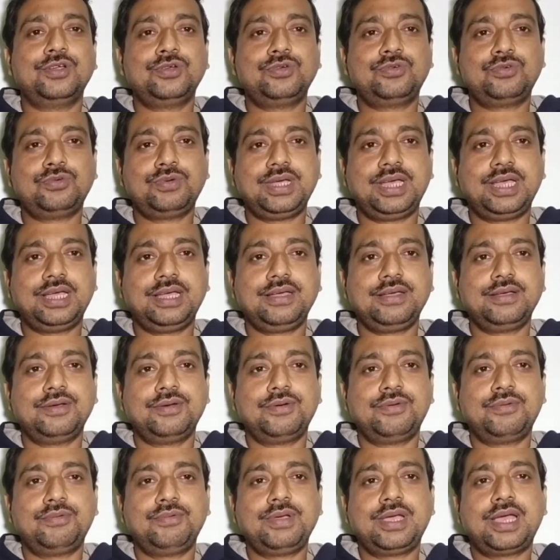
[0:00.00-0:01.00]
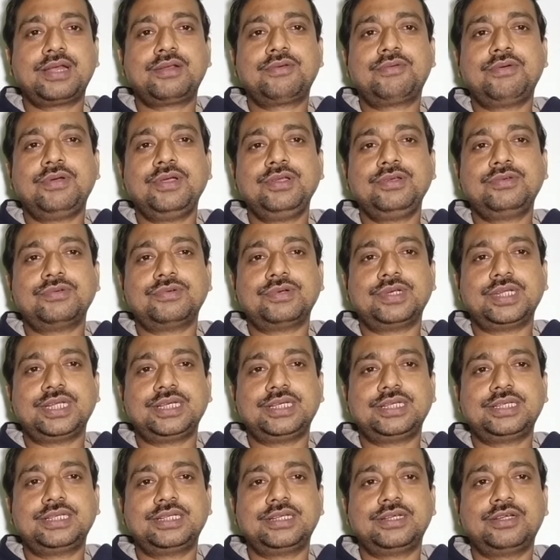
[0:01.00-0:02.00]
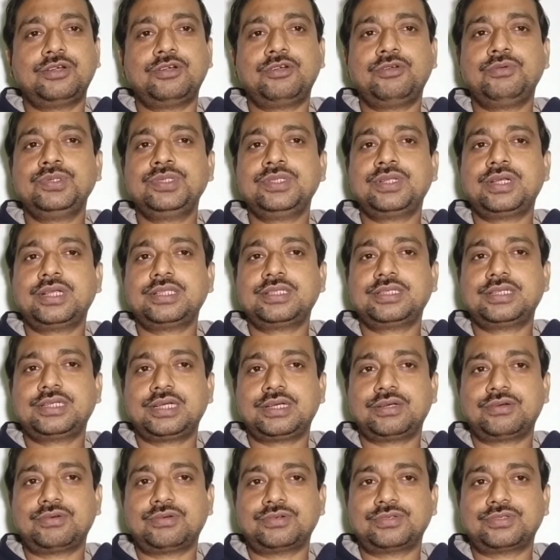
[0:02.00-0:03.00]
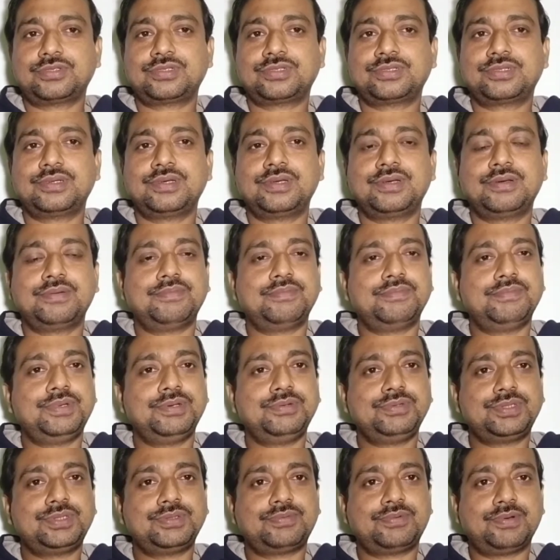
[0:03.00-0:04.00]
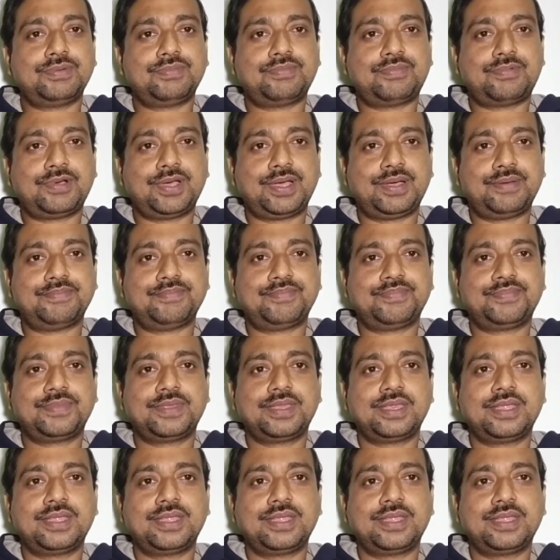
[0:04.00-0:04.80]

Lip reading: Today, we are going to read Rabindranath Tagore's beautiful poem,